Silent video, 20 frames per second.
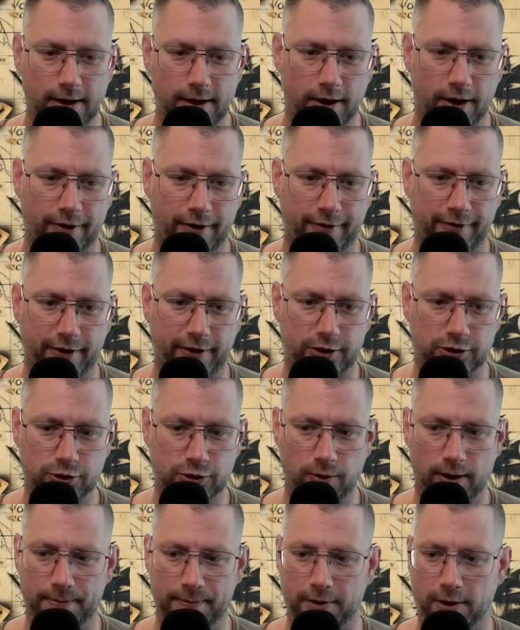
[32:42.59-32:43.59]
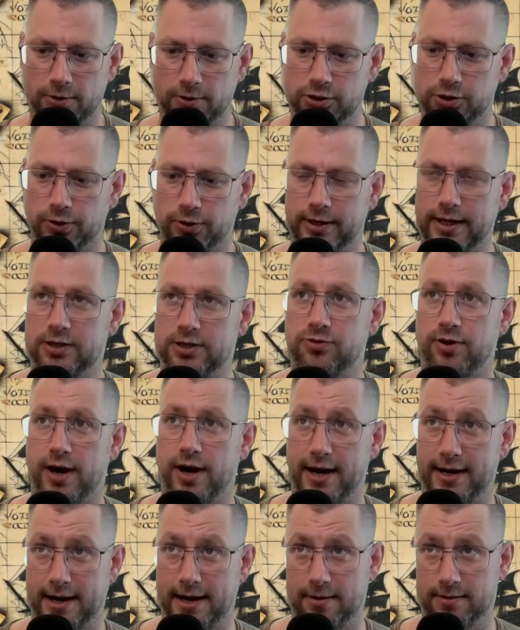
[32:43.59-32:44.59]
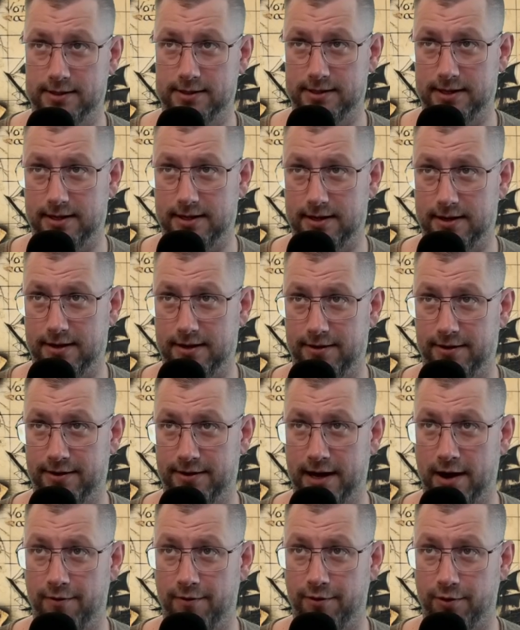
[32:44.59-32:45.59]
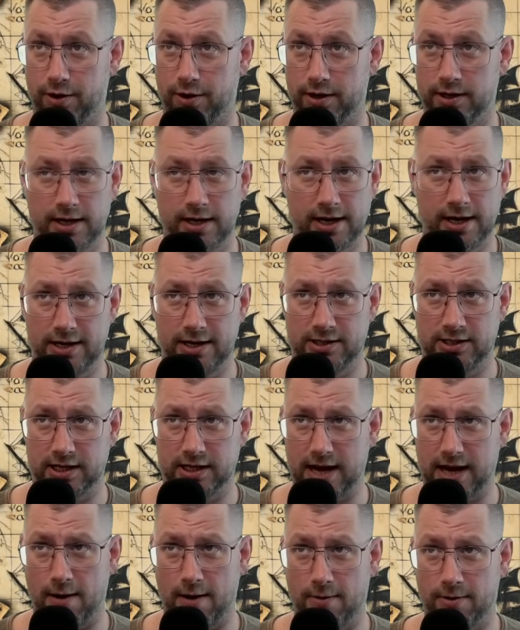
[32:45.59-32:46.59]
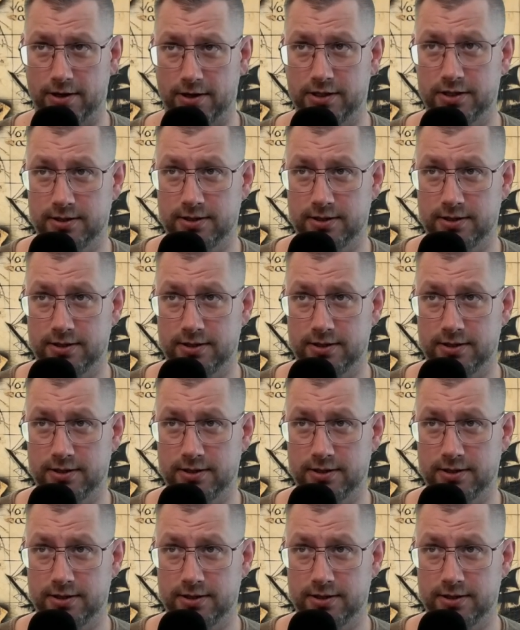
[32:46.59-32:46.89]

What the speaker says: of Skull and Bones, so you can try it out now for 6 hours.